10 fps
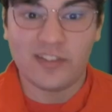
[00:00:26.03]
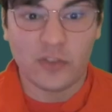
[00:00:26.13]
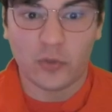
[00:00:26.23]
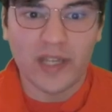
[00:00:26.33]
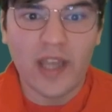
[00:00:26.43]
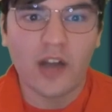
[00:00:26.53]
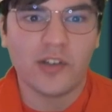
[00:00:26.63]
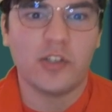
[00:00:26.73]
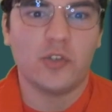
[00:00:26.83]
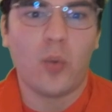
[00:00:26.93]

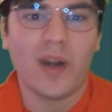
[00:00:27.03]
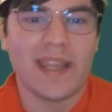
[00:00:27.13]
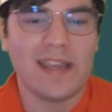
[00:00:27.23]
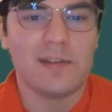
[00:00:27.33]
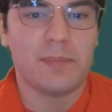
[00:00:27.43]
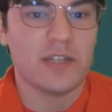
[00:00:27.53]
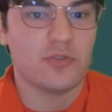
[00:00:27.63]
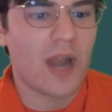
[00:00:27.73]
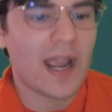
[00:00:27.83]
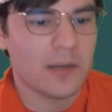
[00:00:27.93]
320 HP
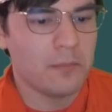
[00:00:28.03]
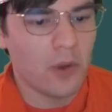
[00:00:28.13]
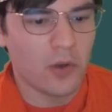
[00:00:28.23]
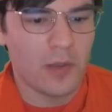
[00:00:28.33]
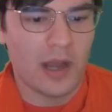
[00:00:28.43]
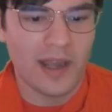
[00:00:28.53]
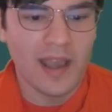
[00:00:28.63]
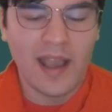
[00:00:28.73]
Dragon Pokemon